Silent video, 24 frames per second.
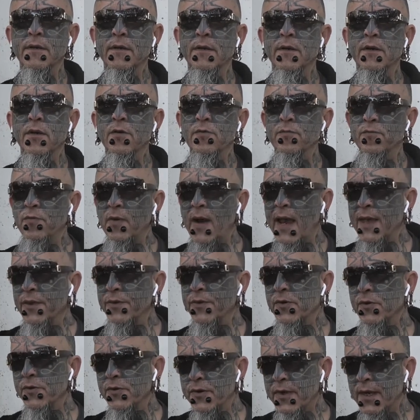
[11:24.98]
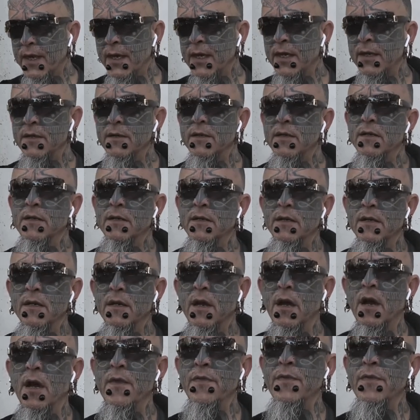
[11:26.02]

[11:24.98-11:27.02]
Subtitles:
rather than on the